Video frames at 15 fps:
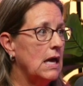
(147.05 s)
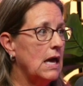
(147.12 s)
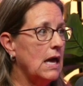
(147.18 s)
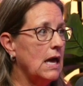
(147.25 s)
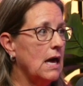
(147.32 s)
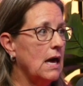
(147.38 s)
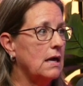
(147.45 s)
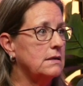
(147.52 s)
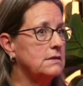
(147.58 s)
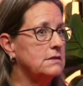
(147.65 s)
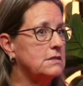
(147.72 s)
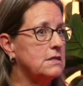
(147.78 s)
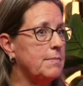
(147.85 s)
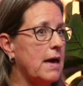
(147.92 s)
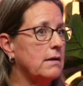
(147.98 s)
and
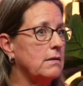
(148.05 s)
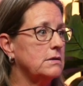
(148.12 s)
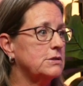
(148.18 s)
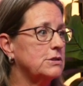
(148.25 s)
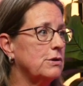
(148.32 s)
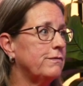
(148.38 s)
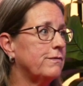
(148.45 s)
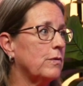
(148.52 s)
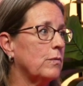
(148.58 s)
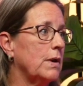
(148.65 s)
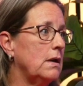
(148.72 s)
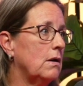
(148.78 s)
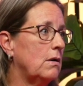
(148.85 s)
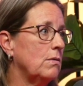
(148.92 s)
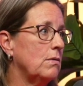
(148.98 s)
the Battle of
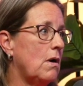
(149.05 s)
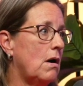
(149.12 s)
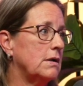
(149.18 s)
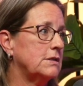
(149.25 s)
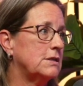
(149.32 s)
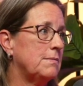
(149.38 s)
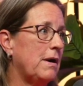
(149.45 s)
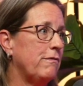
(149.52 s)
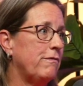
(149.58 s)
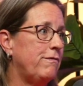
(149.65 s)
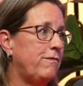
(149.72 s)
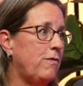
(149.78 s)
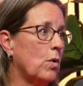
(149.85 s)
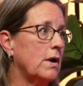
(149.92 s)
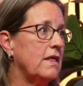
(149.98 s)
Solferino lost about
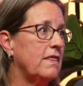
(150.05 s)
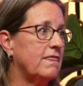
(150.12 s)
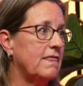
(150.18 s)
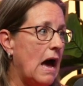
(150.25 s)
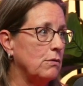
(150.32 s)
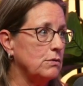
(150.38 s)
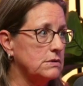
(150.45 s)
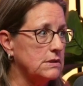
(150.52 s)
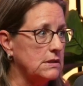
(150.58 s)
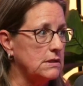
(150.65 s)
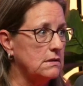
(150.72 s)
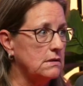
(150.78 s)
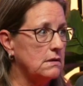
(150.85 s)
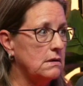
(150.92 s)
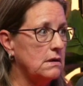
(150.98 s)

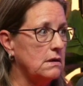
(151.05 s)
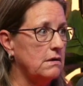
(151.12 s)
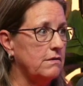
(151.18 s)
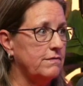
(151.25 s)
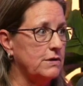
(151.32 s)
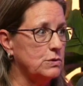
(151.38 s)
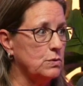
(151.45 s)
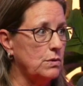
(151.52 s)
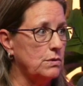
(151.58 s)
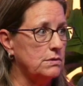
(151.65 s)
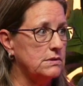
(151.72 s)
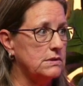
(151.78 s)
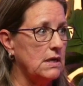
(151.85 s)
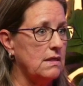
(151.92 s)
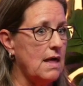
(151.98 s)
40,000
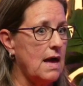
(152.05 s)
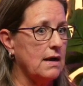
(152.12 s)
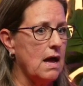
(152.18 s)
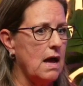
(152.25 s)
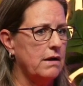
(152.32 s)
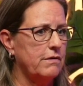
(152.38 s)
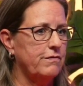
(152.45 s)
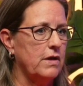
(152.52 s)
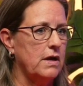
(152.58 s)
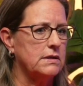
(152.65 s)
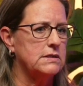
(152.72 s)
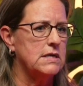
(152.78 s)
individuals in that conflict.